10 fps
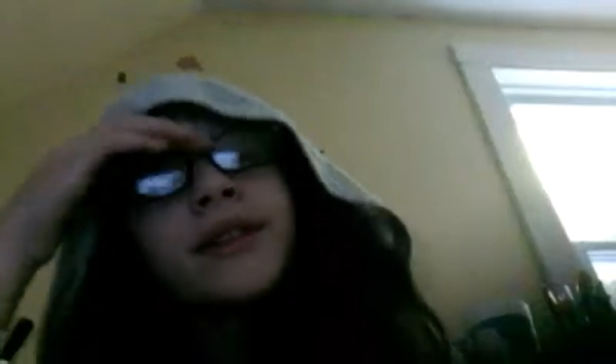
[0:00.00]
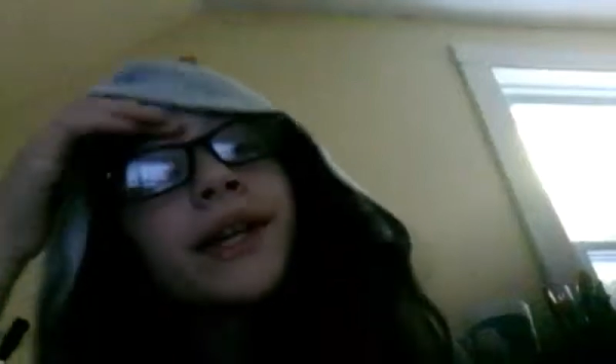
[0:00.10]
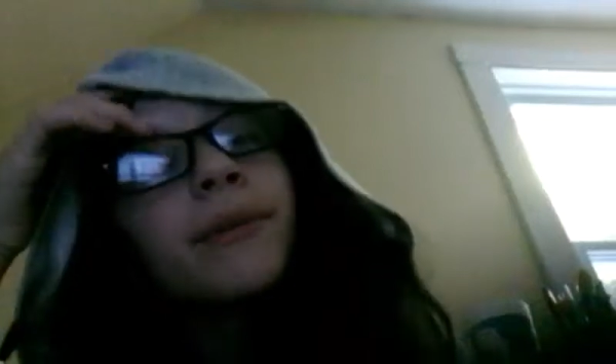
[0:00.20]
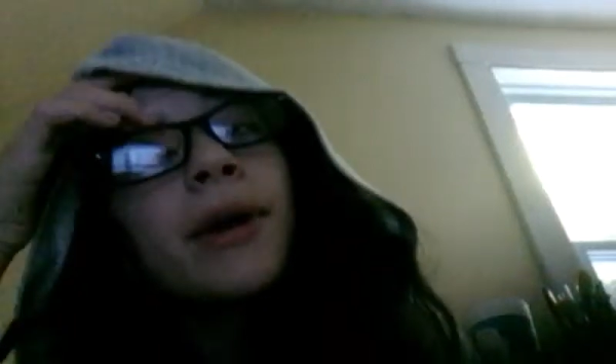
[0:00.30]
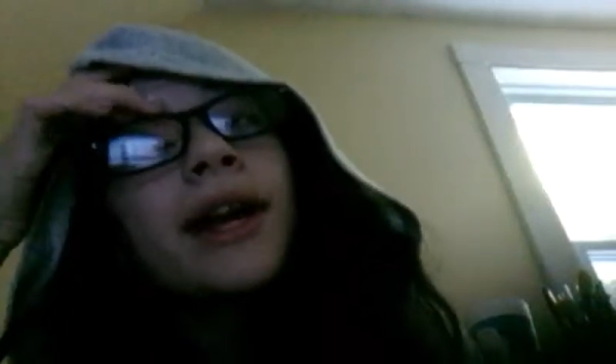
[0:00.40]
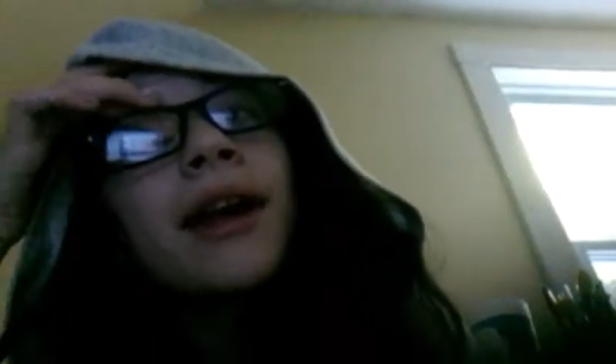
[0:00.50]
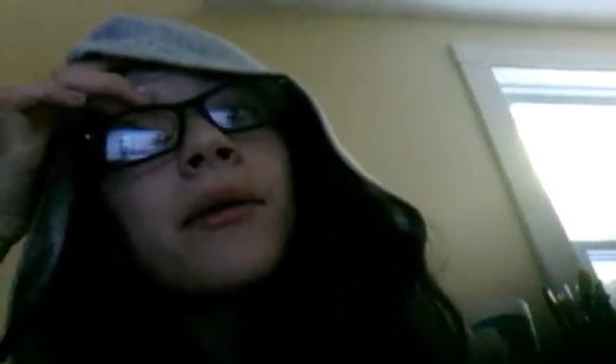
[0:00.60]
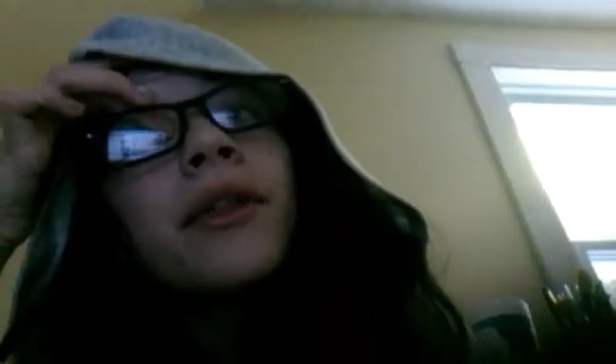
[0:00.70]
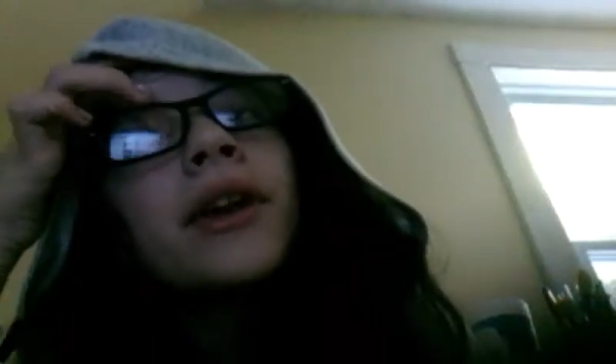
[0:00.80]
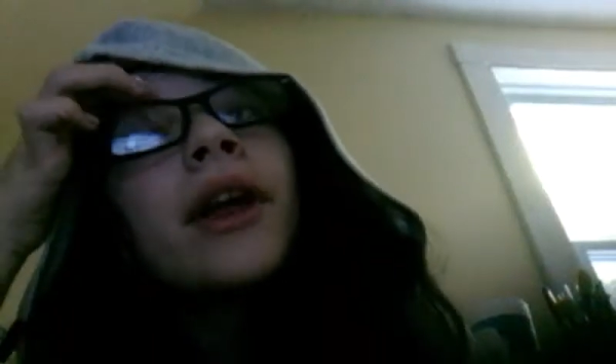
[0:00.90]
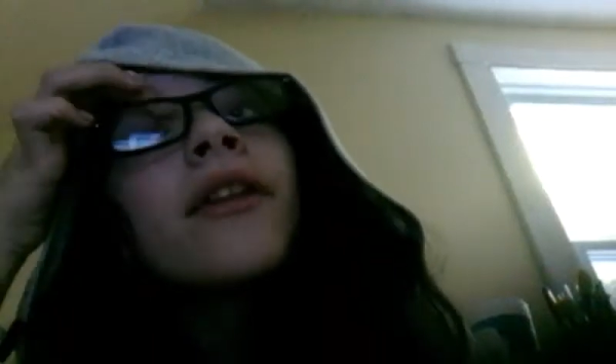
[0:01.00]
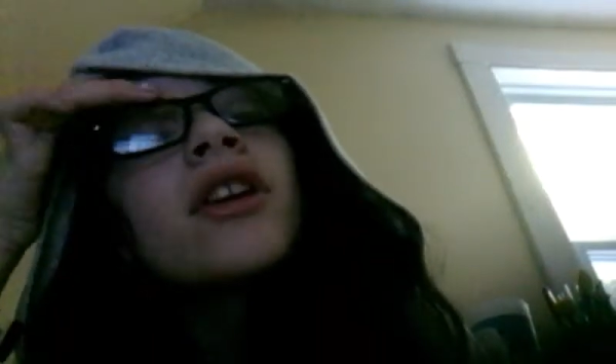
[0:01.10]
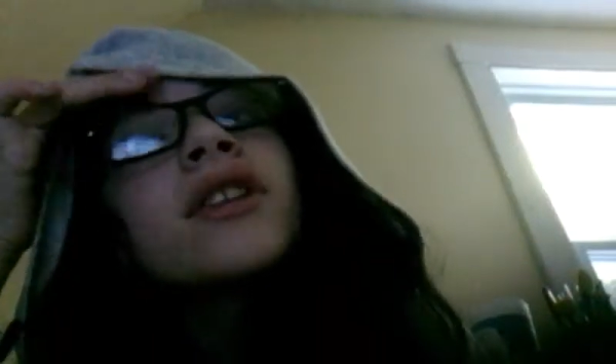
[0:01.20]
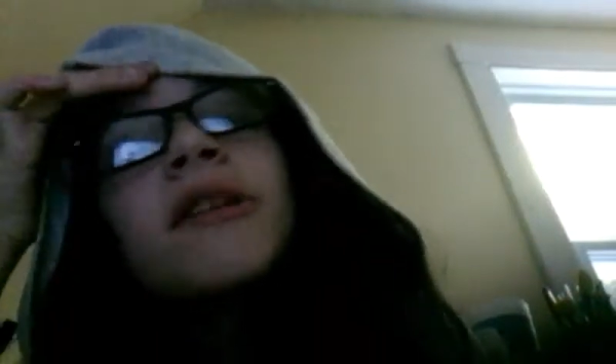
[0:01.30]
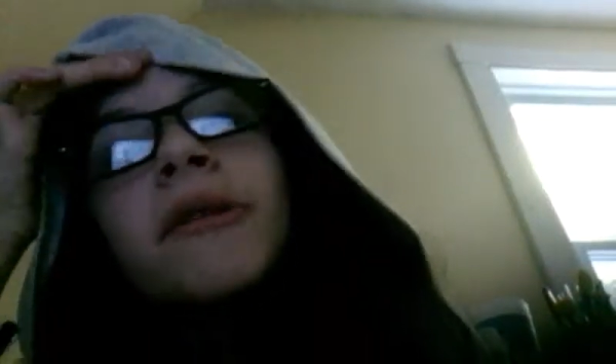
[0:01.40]
Let's here back out with
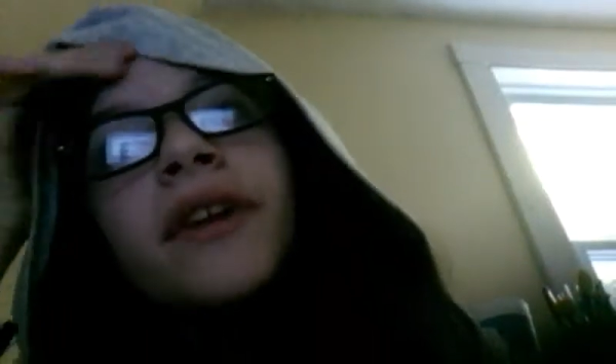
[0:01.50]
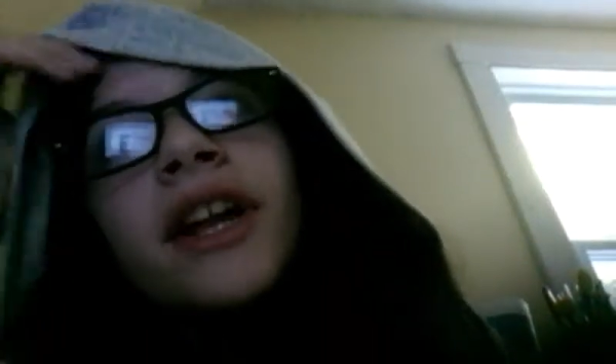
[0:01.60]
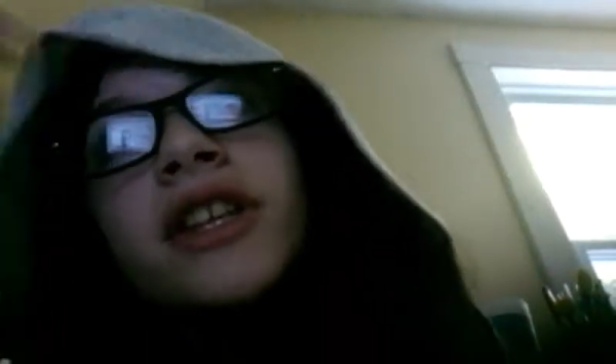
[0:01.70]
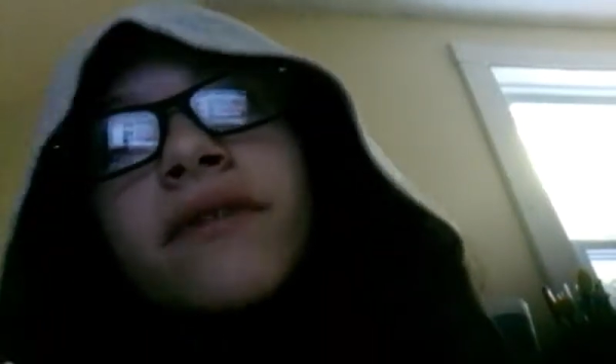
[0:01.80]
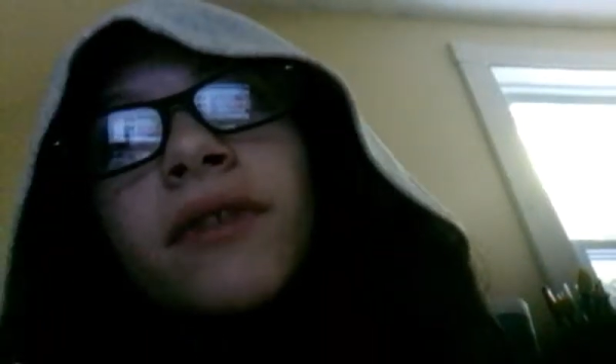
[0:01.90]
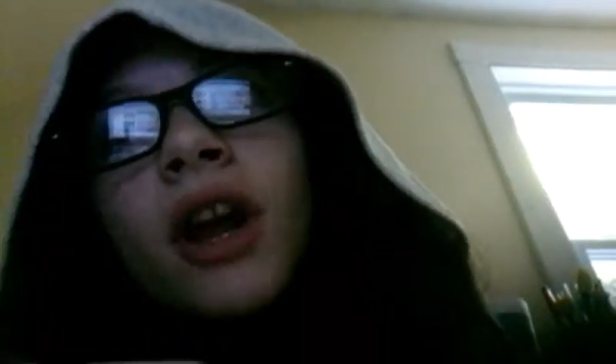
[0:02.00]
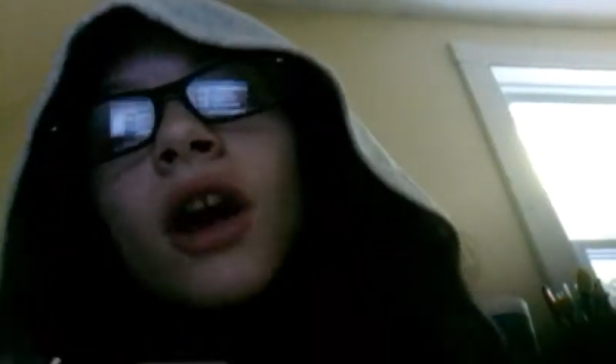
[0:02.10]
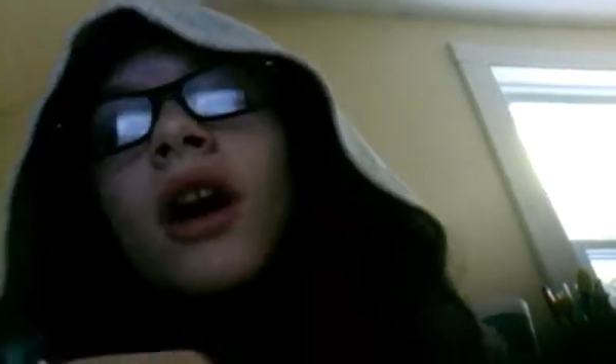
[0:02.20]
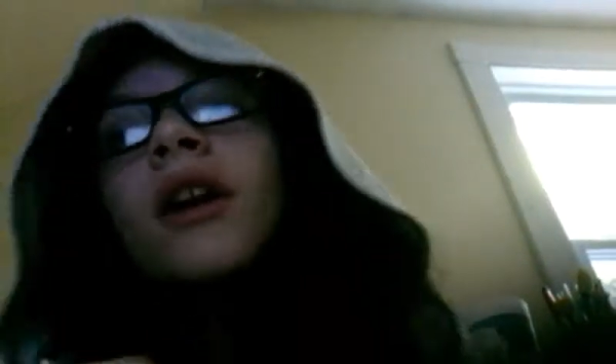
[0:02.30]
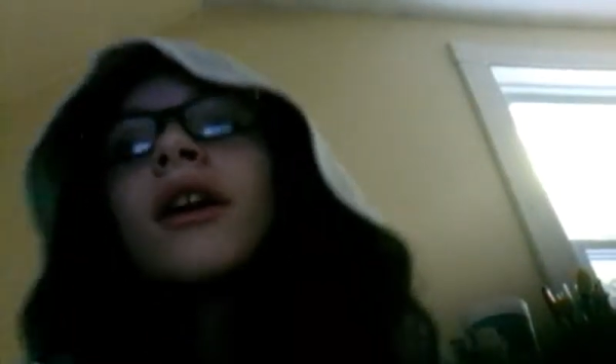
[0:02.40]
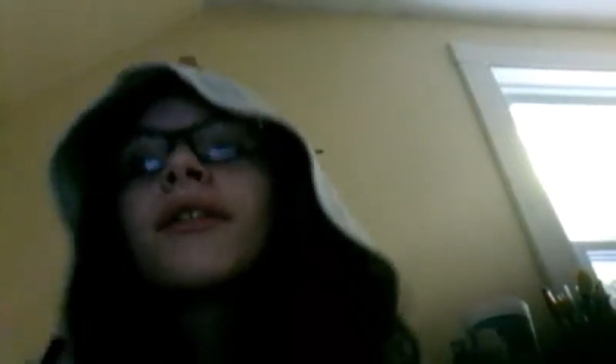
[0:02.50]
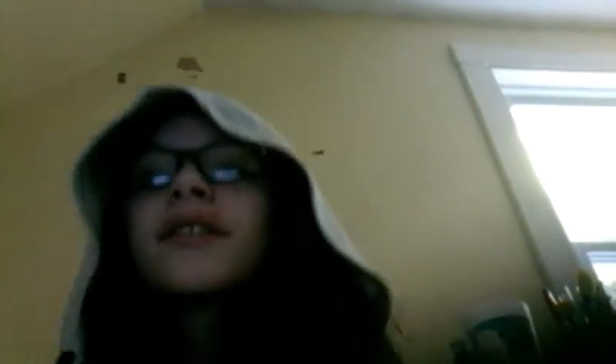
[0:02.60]
another summer vacation vlog.